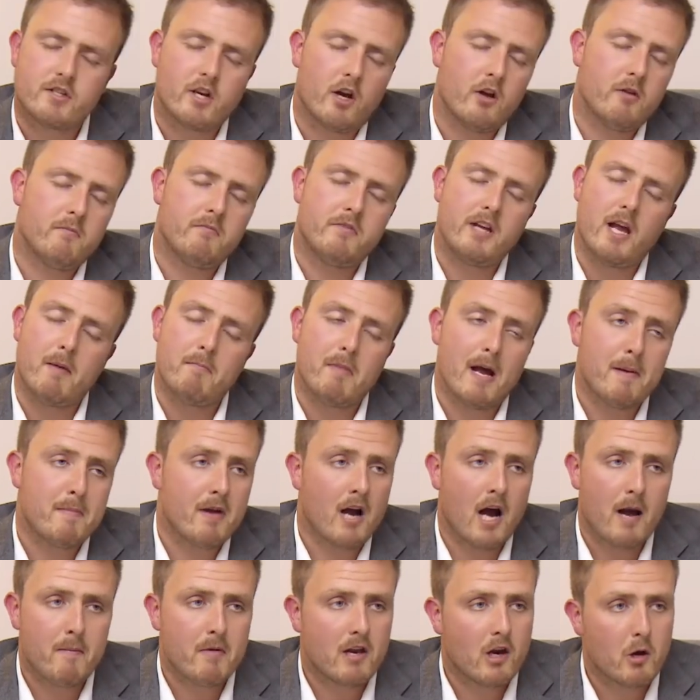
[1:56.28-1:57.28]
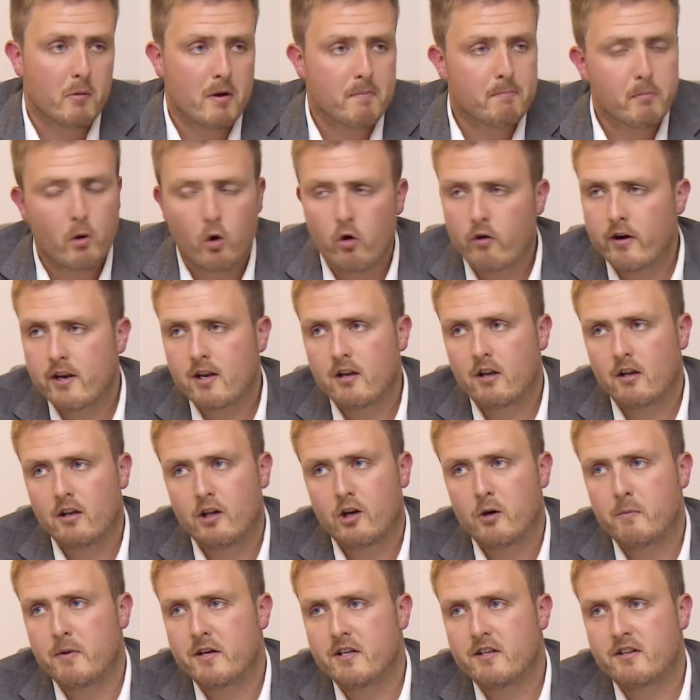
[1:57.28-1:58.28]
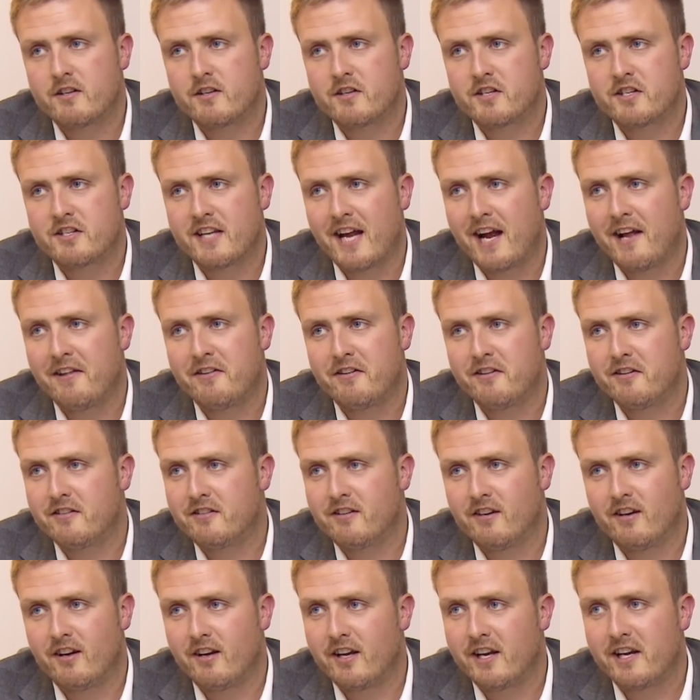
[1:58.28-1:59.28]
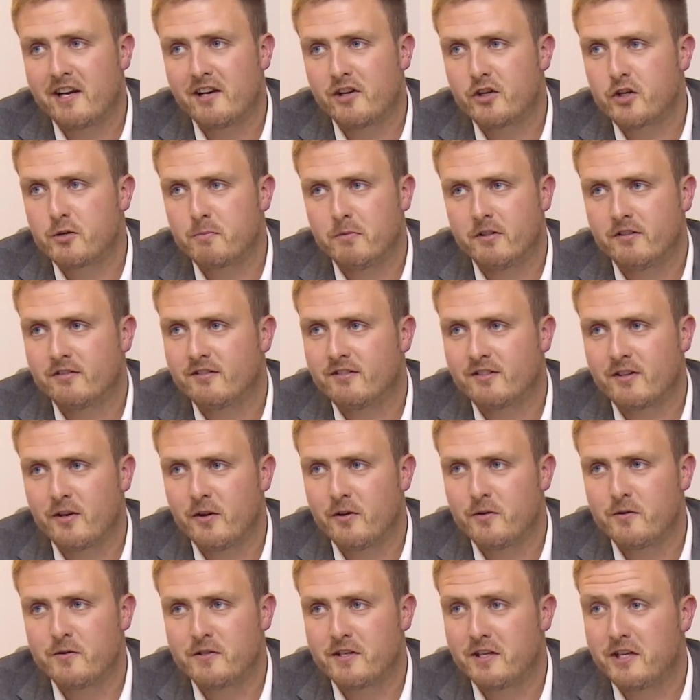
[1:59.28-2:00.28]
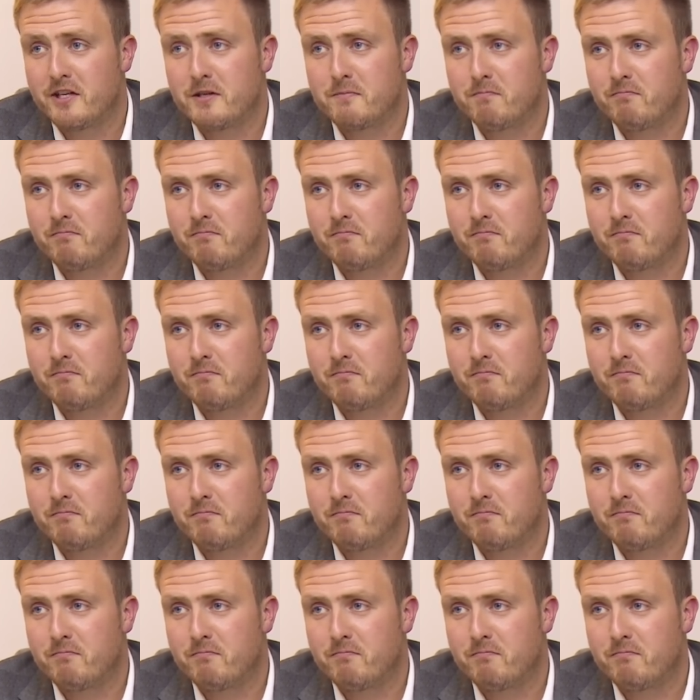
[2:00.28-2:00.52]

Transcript: So, yeah, maybe I'm a little bit boring, a little bit standard uh, Englishman who's in his